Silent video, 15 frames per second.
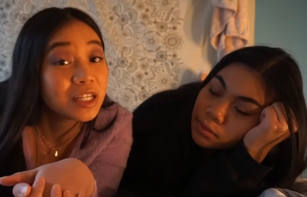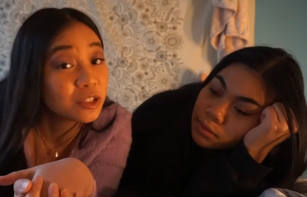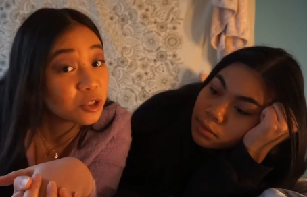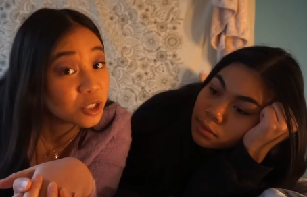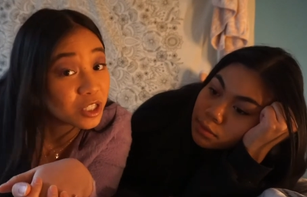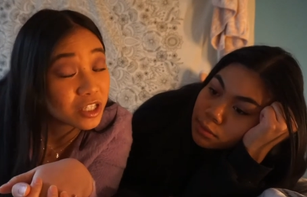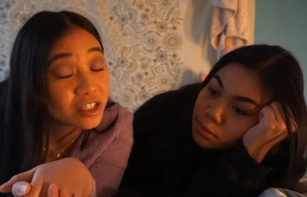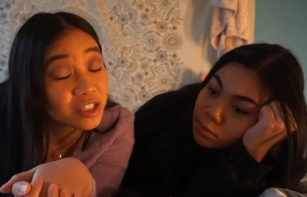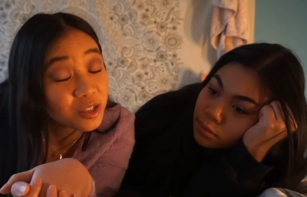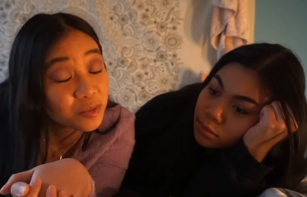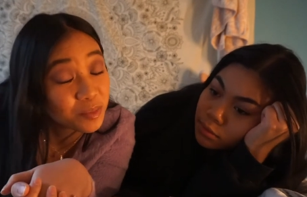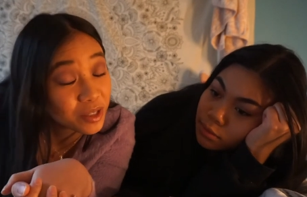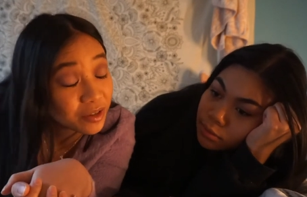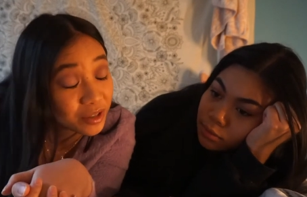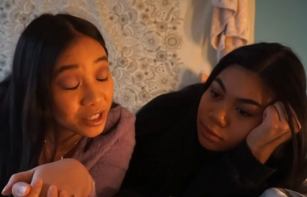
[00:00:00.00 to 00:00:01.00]
Speaker 1: an interesting
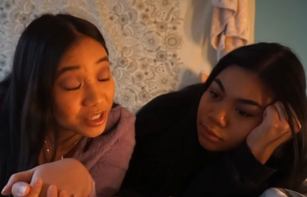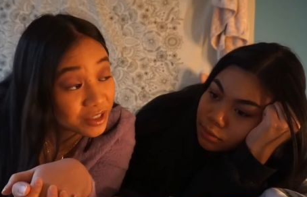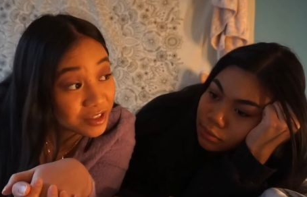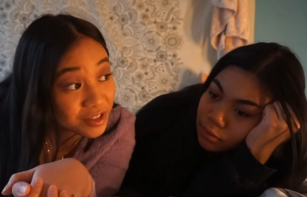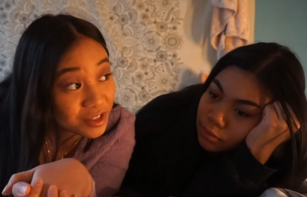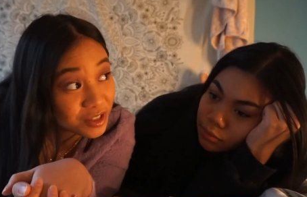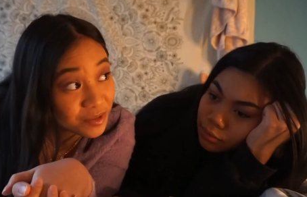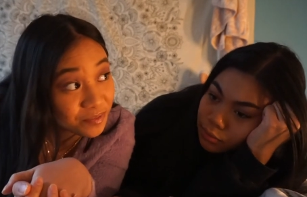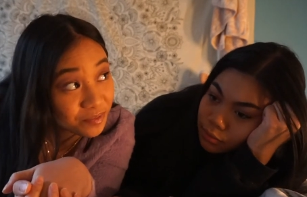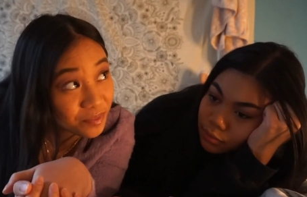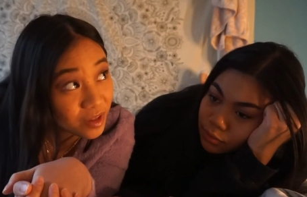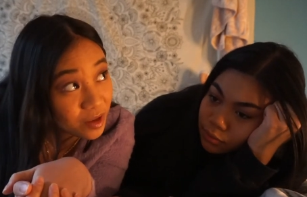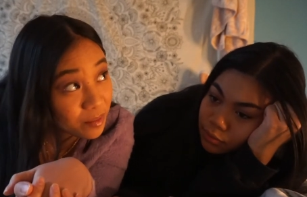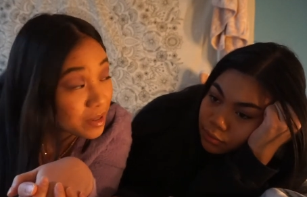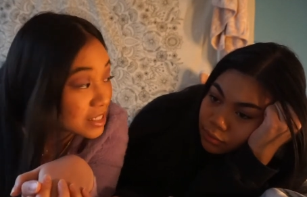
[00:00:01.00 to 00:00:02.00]
experience,
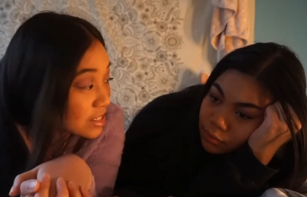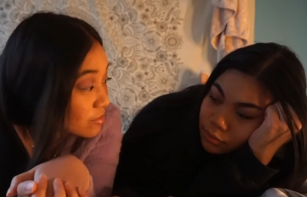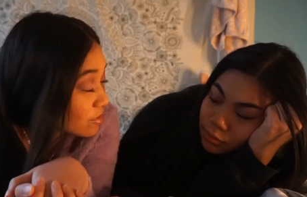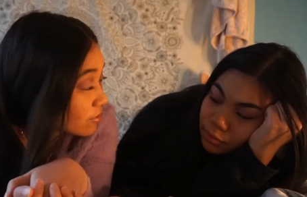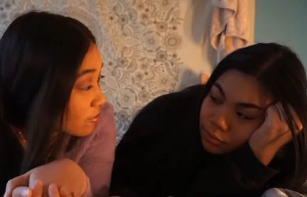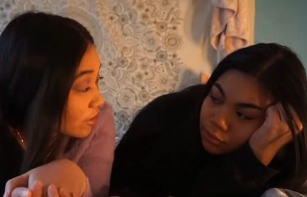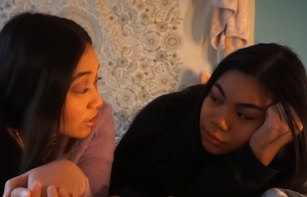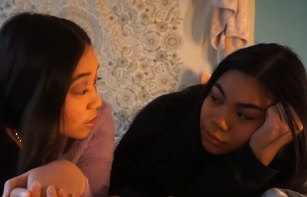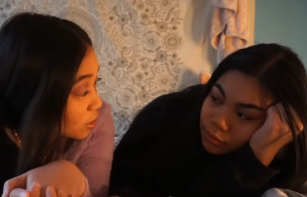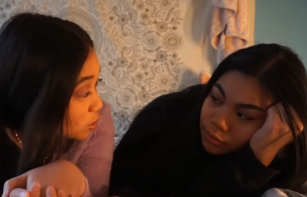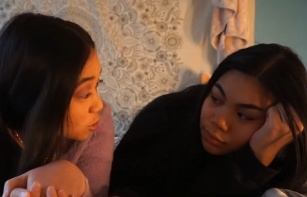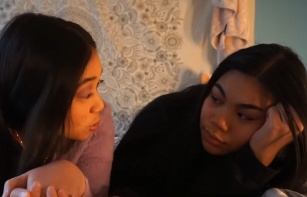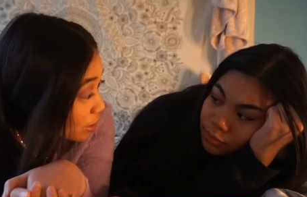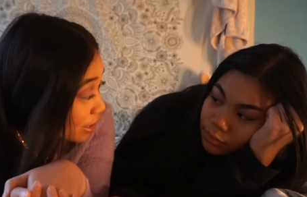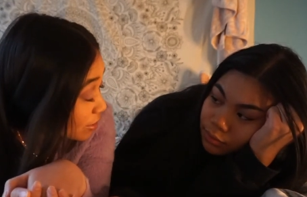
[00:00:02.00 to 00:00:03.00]
but it's definitely fun to
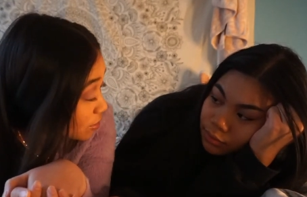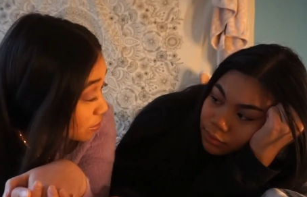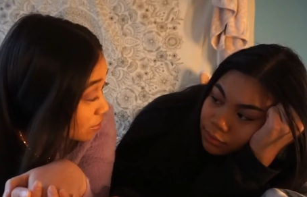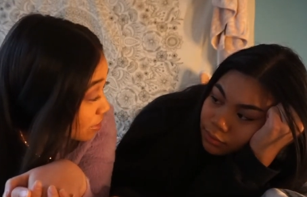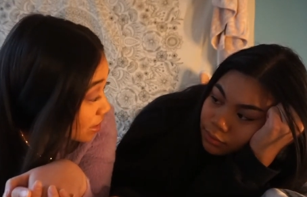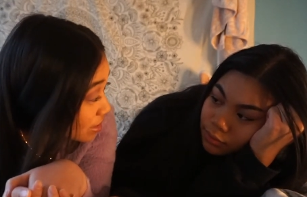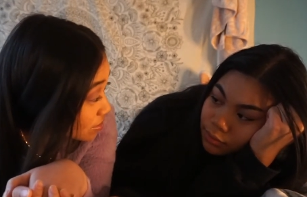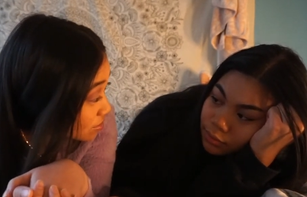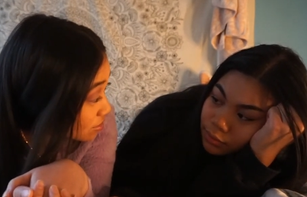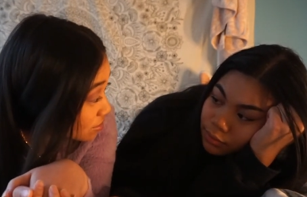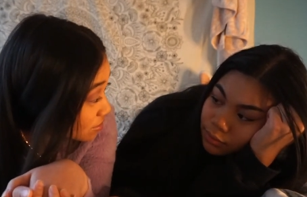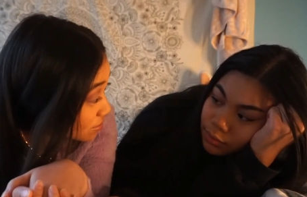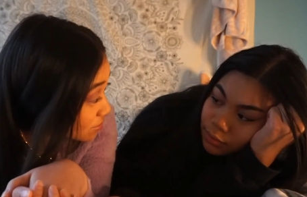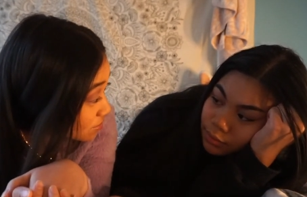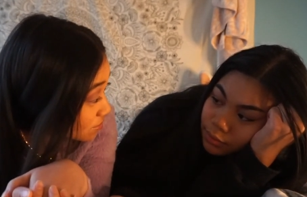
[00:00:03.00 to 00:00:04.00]
just try out new things
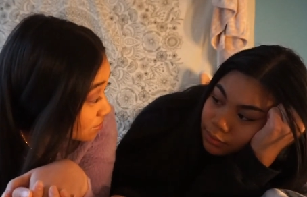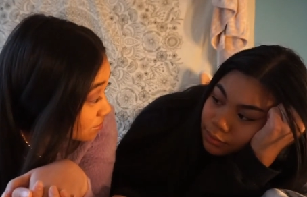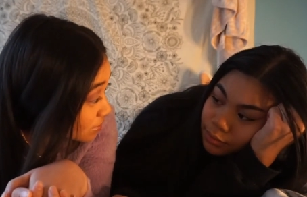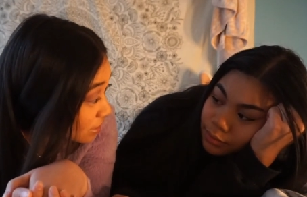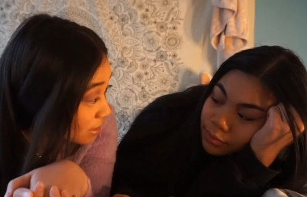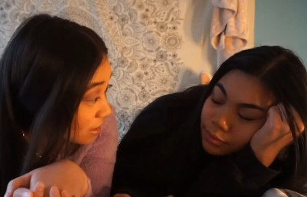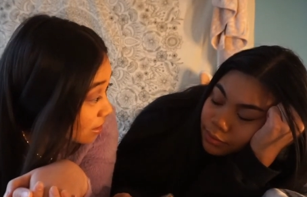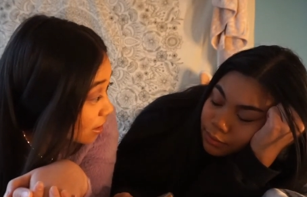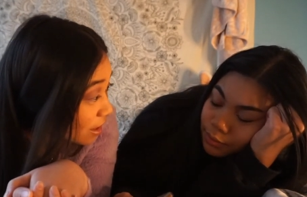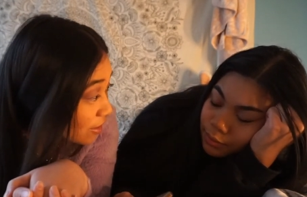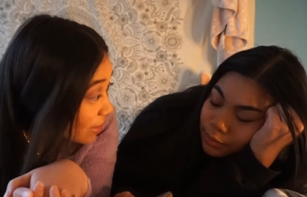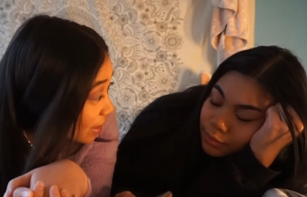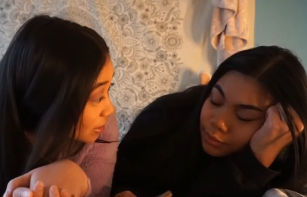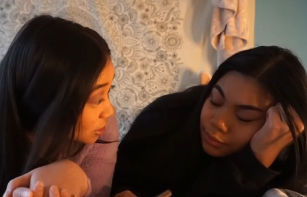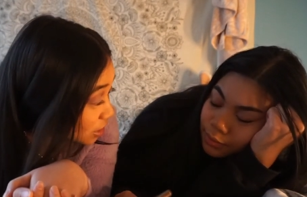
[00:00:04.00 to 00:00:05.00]
and all
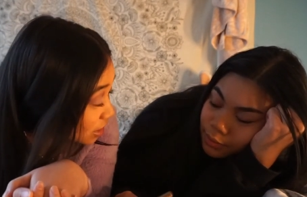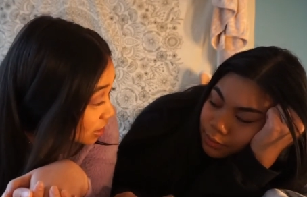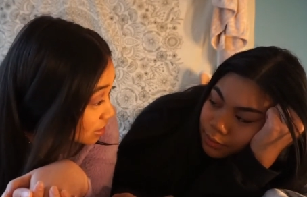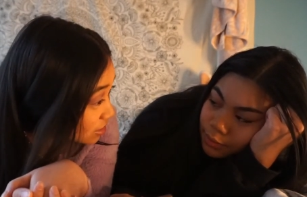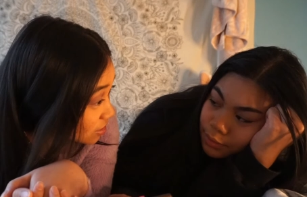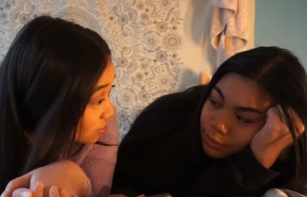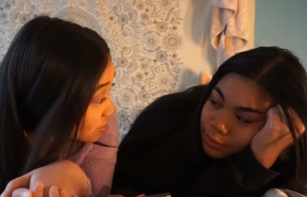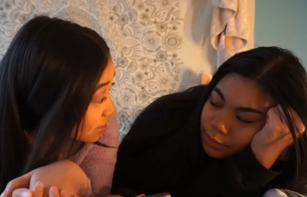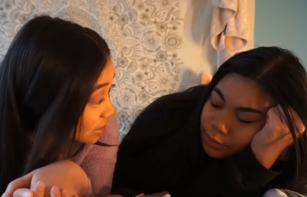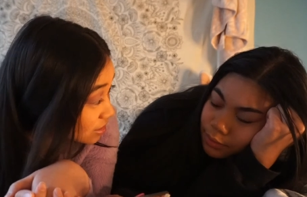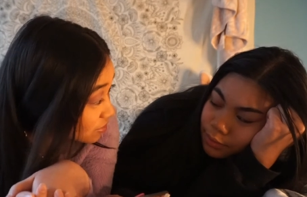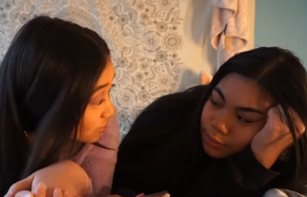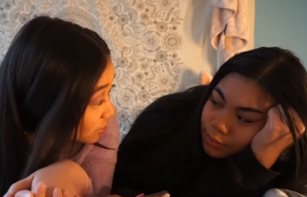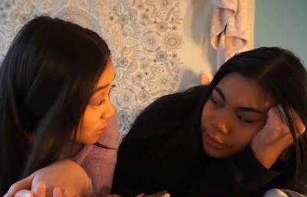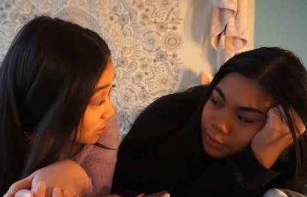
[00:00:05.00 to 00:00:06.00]
that jazz. So thanks
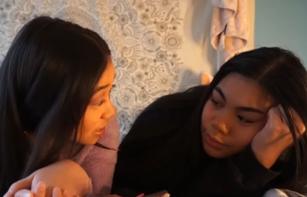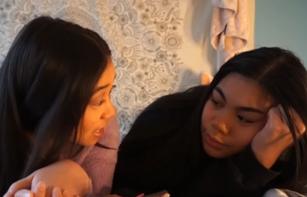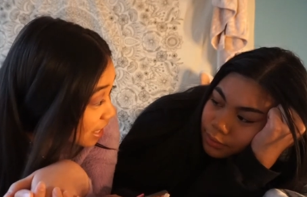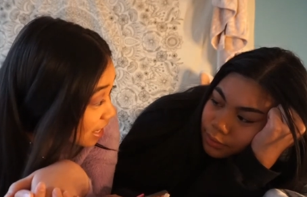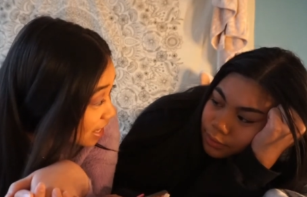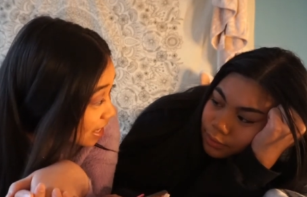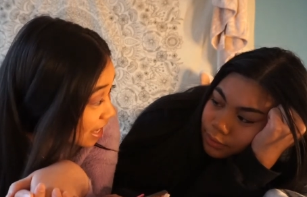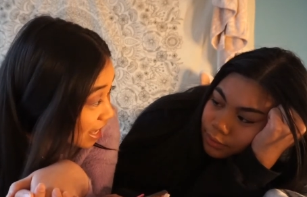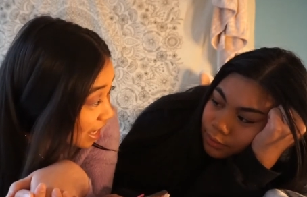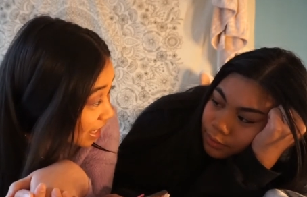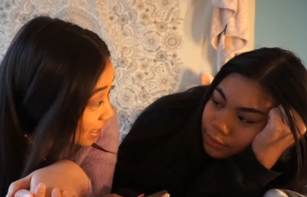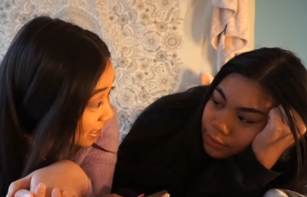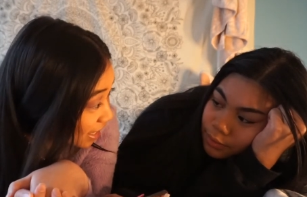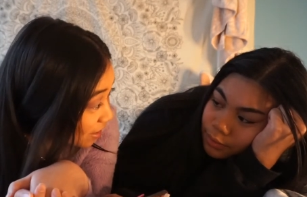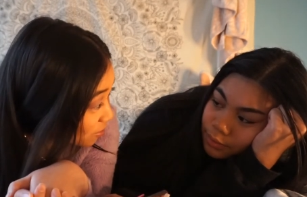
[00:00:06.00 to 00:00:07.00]
for
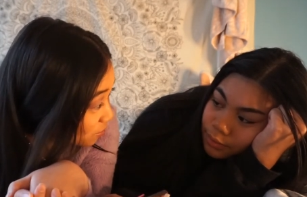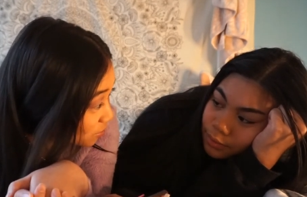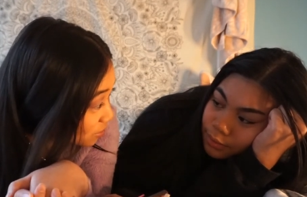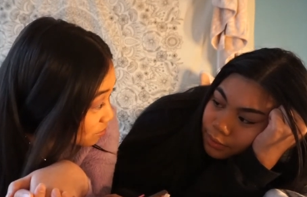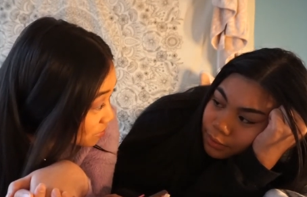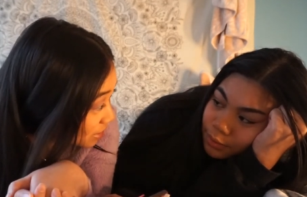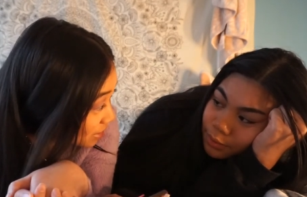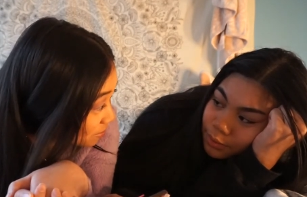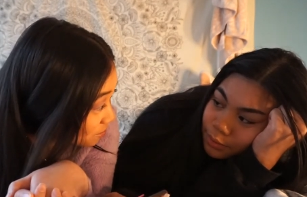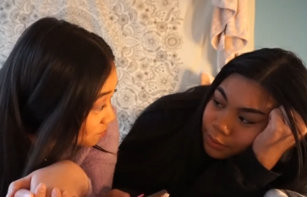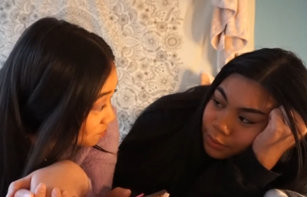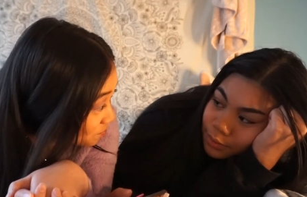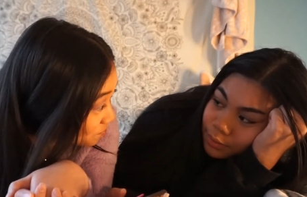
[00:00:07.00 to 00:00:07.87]
hanging out with me.